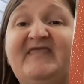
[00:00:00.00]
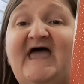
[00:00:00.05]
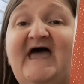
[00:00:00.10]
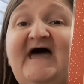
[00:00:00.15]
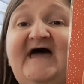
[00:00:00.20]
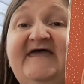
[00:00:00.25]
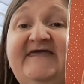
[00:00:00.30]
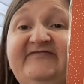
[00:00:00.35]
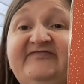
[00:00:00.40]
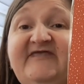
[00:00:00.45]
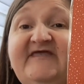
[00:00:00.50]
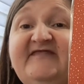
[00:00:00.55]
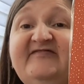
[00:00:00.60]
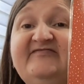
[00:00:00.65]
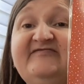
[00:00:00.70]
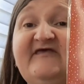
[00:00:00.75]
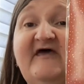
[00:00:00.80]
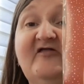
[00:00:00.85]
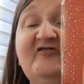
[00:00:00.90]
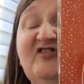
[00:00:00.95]
I
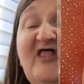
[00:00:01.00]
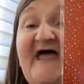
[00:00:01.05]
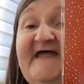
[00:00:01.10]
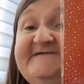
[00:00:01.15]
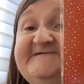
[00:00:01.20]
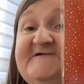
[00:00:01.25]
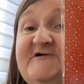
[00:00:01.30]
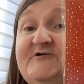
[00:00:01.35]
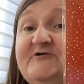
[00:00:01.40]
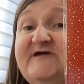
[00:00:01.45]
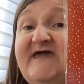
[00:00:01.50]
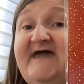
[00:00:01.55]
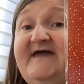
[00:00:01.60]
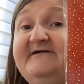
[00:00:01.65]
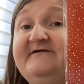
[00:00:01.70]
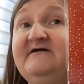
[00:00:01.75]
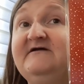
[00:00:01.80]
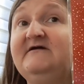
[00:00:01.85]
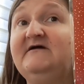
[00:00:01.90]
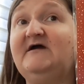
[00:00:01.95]
did latch
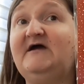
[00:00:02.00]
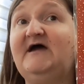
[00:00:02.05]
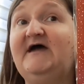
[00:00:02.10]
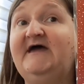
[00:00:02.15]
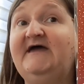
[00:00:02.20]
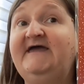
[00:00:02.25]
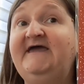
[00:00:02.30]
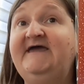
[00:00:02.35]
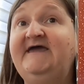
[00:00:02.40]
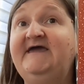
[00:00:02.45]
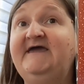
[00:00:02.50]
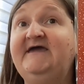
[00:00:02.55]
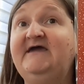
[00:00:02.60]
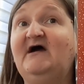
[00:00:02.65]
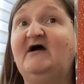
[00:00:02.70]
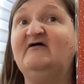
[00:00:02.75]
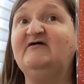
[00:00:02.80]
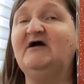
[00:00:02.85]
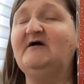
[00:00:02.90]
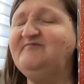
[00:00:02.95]
hooking uh, a
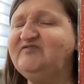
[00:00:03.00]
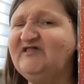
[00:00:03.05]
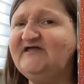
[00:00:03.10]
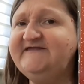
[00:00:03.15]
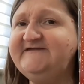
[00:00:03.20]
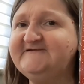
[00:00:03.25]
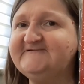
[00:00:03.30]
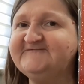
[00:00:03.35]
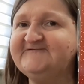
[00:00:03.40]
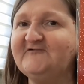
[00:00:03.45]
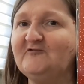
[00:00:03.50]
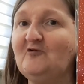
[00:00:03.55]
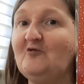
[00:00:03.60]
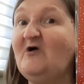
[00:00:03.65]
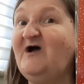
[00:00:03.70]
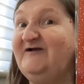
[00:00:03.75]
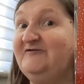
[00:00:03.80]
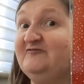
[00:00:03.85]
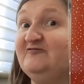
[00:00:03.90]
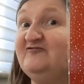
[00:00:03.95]
couple of years
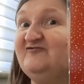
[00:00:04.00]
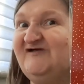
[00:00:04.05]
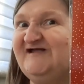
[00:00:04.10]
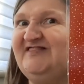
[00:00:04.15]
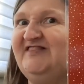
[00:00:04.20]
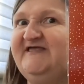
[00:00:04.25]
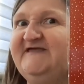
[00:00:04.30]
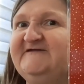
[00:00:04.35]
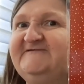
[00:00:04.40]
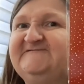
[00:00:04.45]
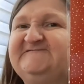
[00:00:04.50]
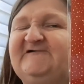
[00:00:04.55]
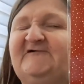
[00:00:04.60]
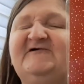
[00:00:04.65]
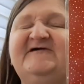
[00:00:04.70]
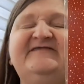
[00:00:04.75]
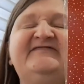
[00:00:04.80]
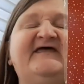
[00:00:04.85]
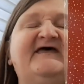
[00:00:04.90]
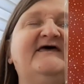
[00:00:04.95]
ago and really
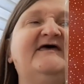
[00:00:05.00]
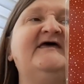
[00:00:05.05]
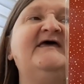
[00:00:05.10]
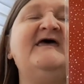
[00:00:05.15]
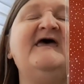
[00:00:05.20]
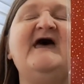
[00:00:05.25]
enjoyed it.